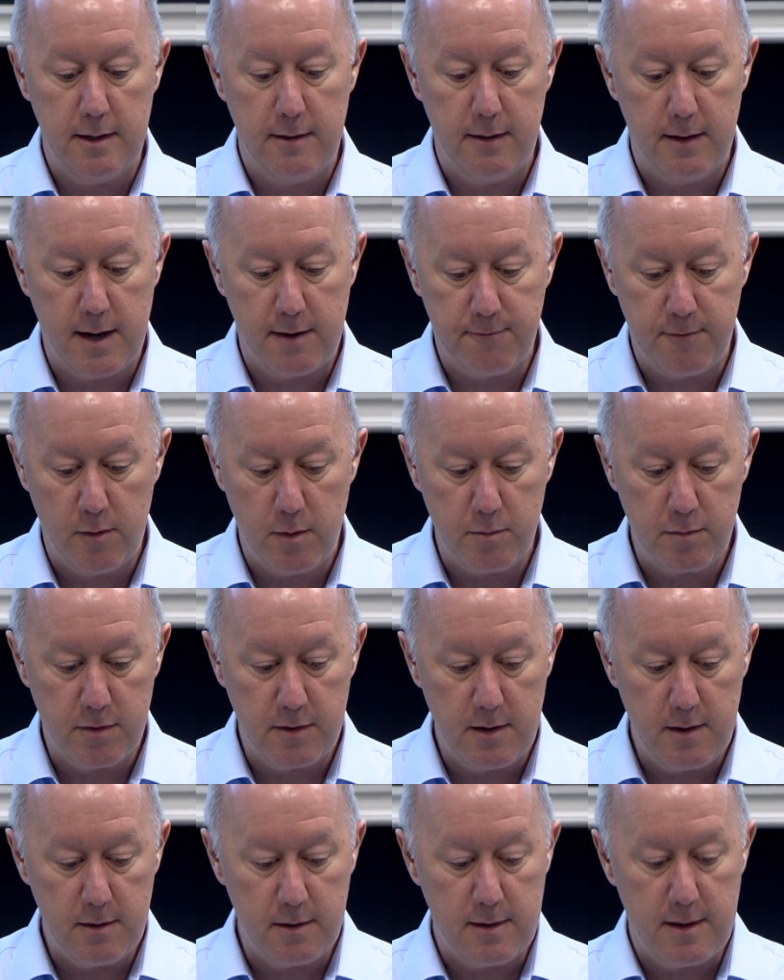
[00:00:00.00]
in the
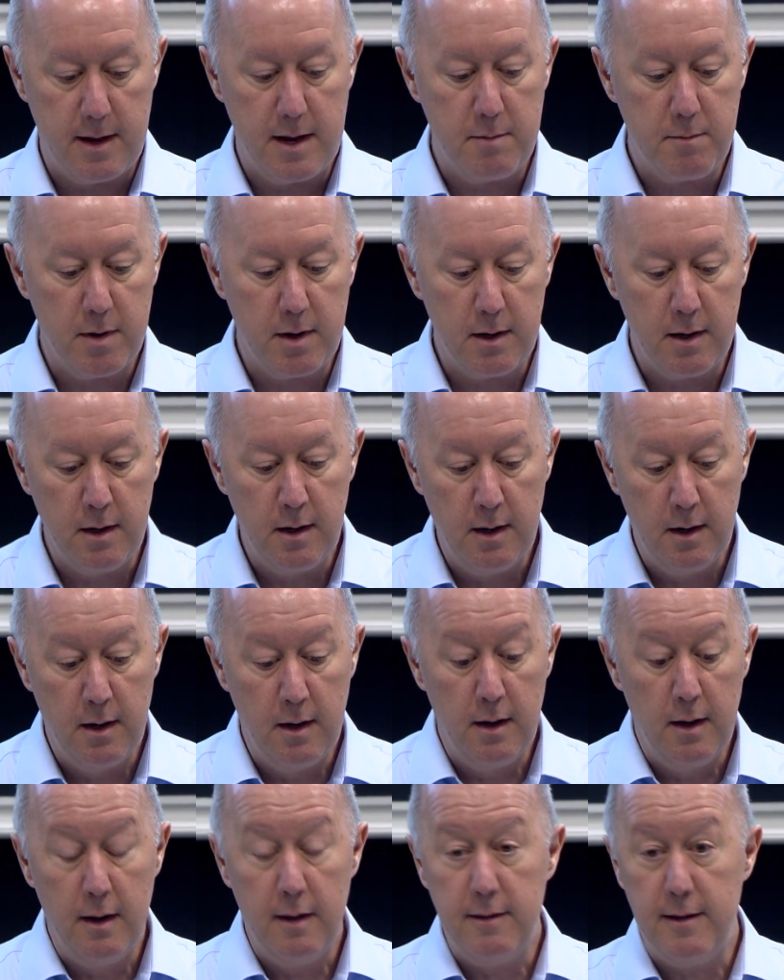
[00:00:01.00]
FOMC statement.
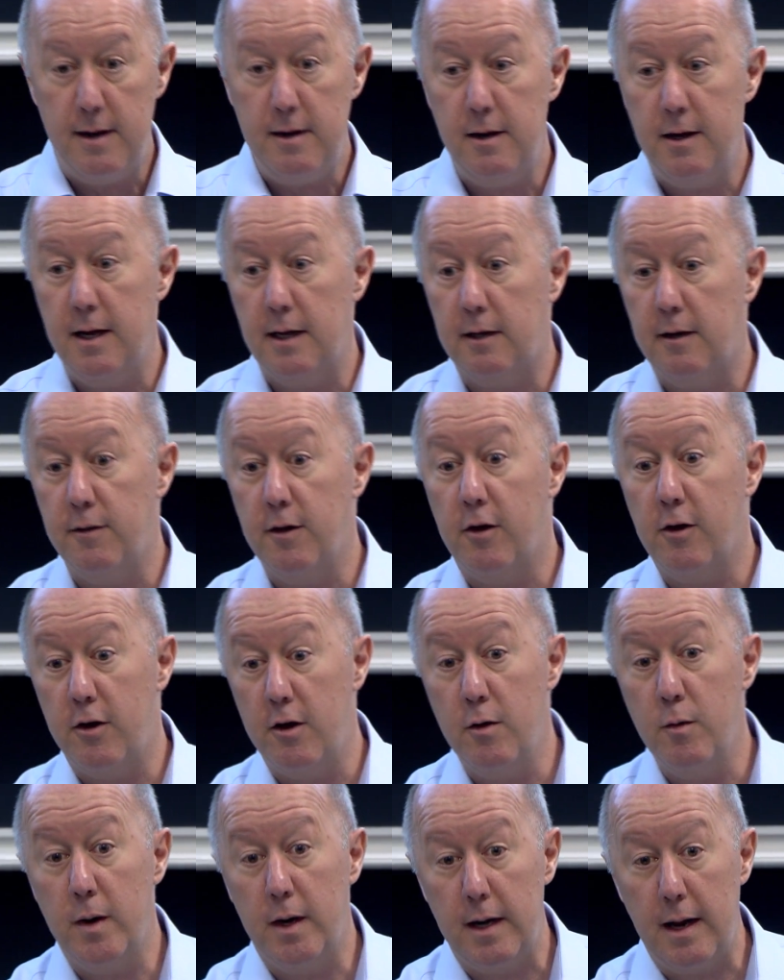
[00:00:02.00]
Then you get to the
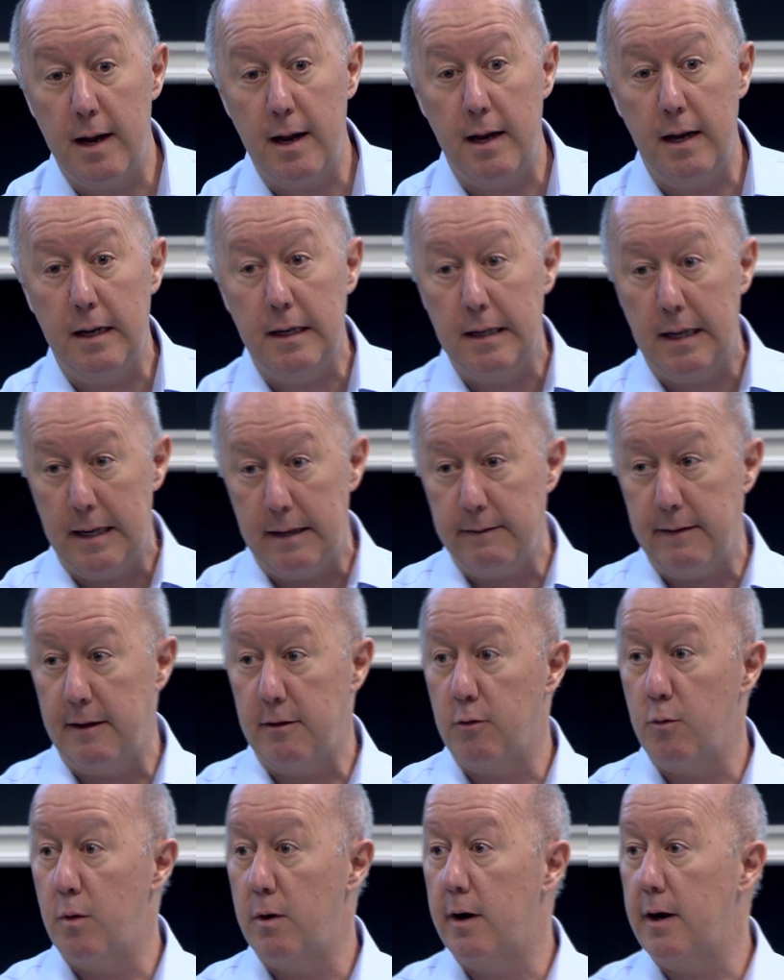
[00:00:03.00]
Q&A, and
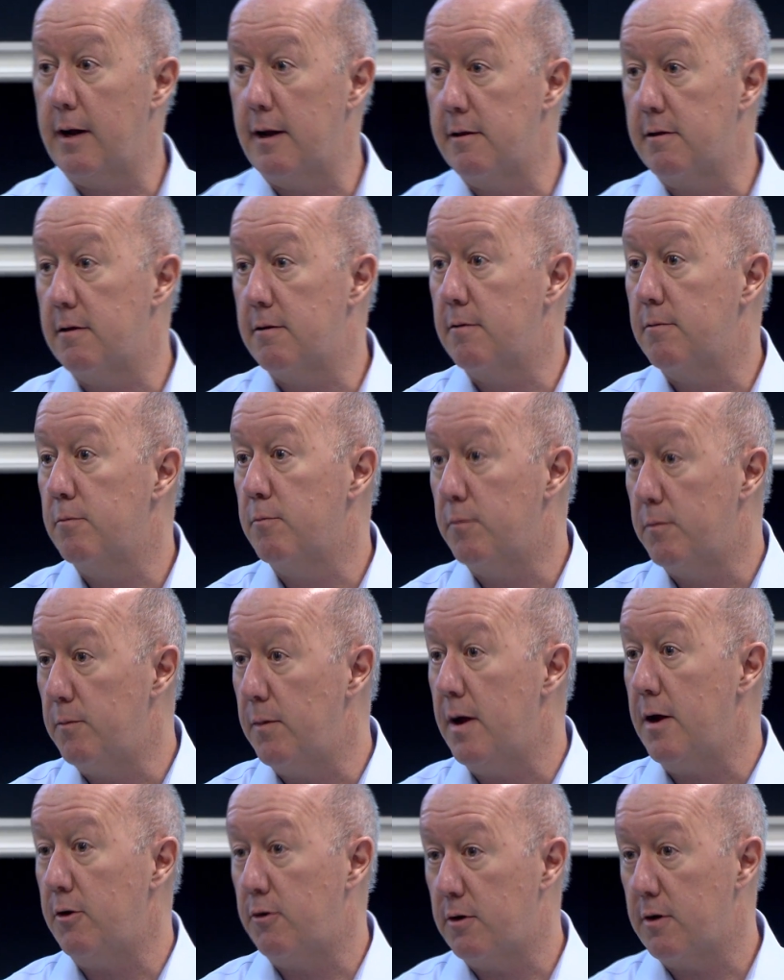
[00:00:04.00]
that's where it gets
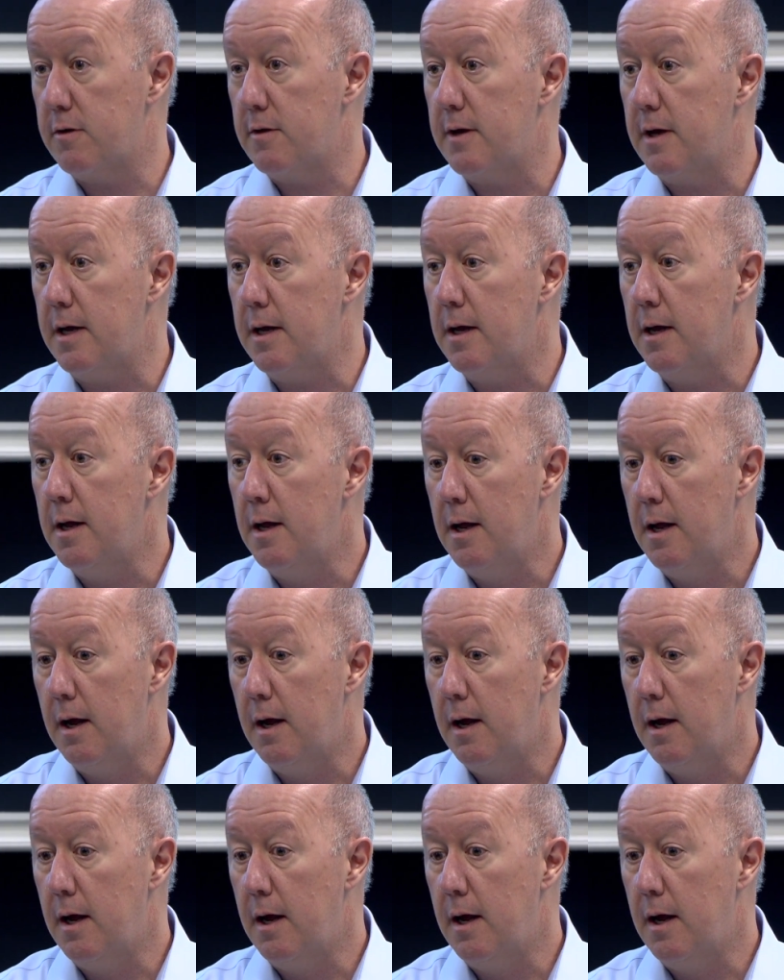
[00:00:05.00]
interesting.